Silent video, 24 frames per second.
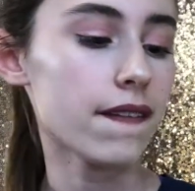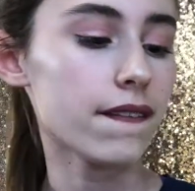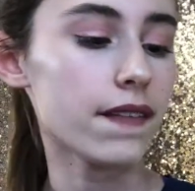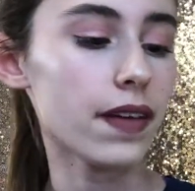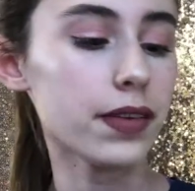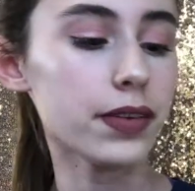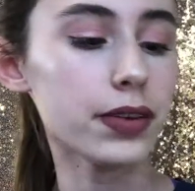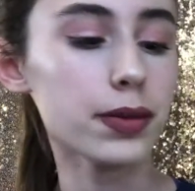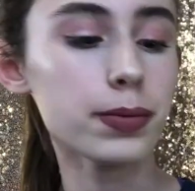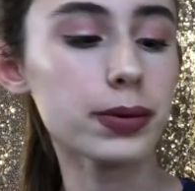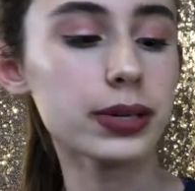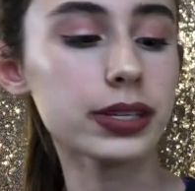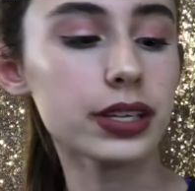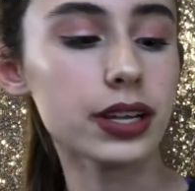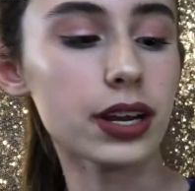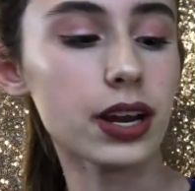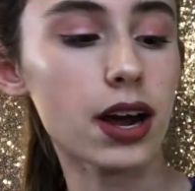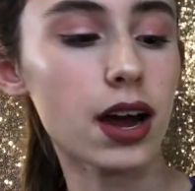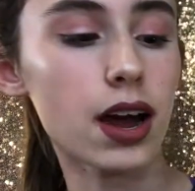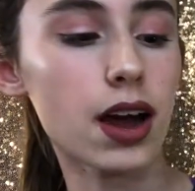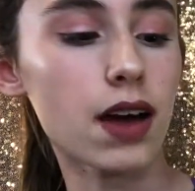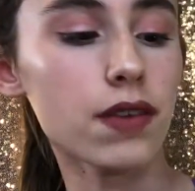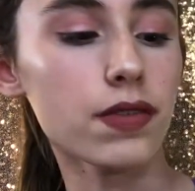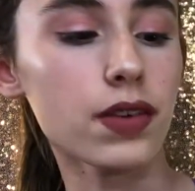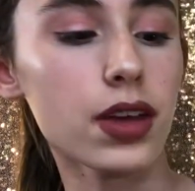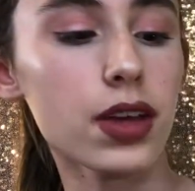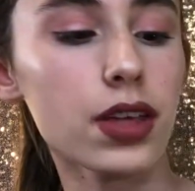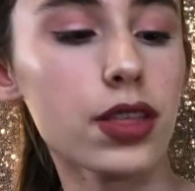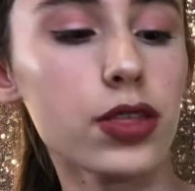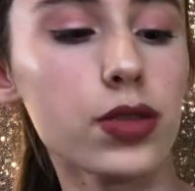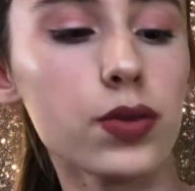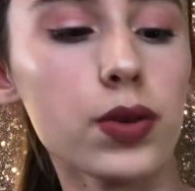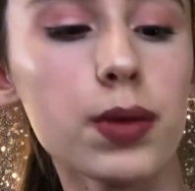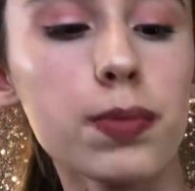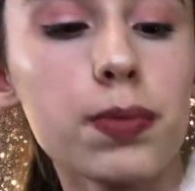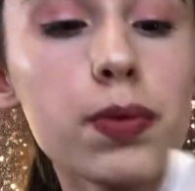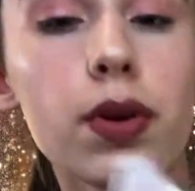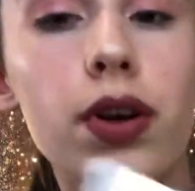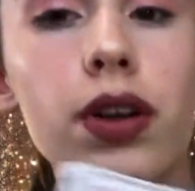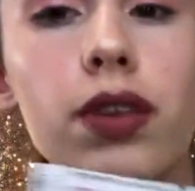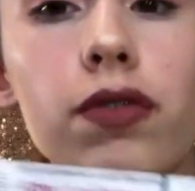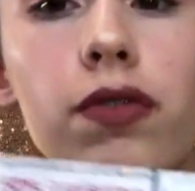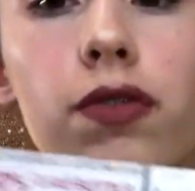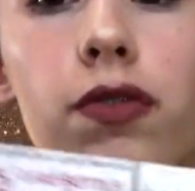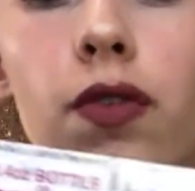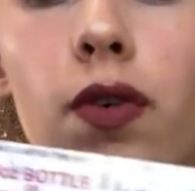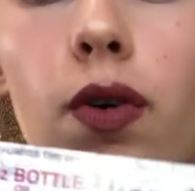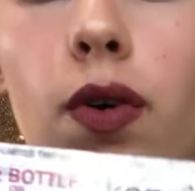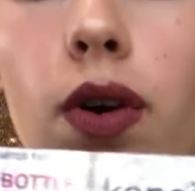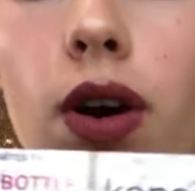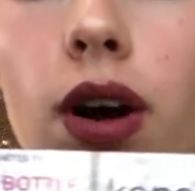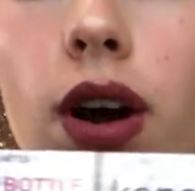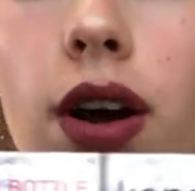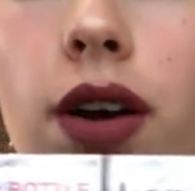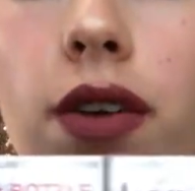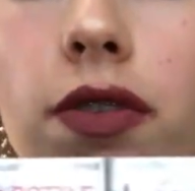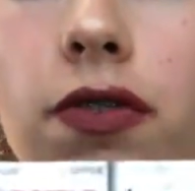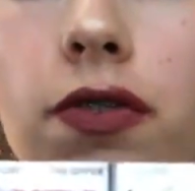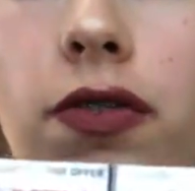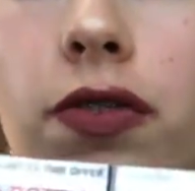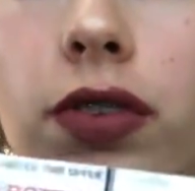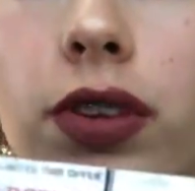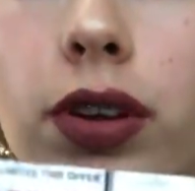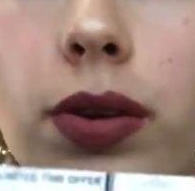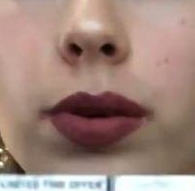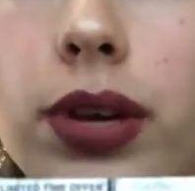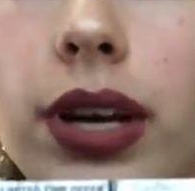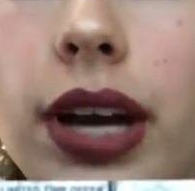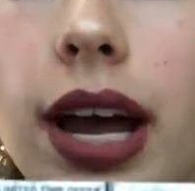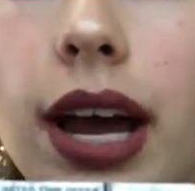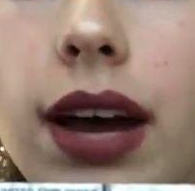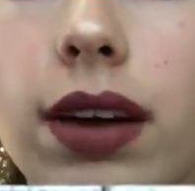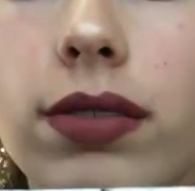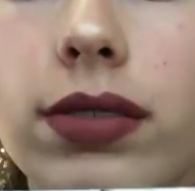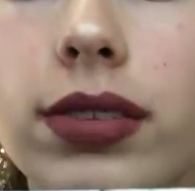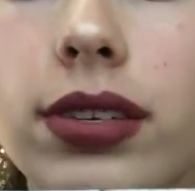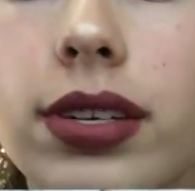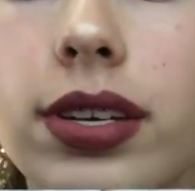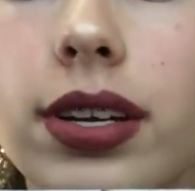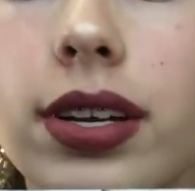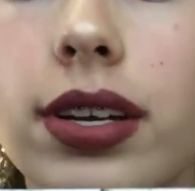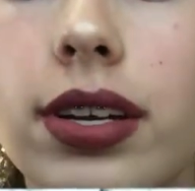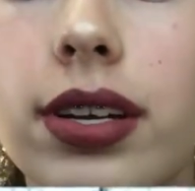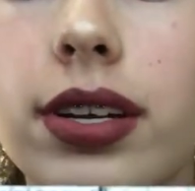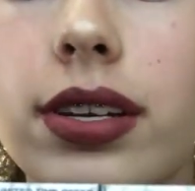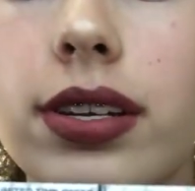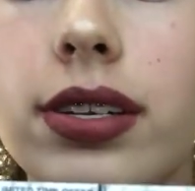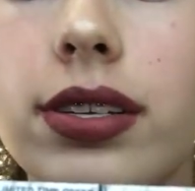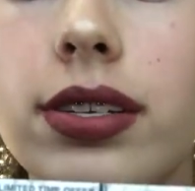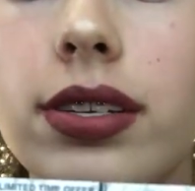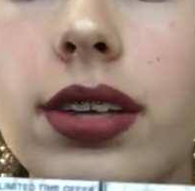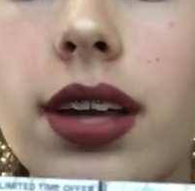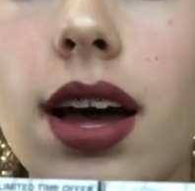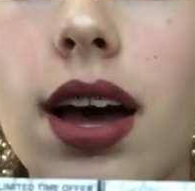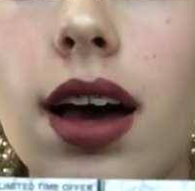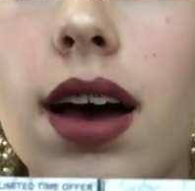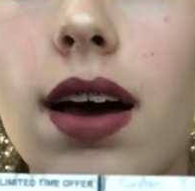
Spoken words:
50% off, 3.4 fluid ounces,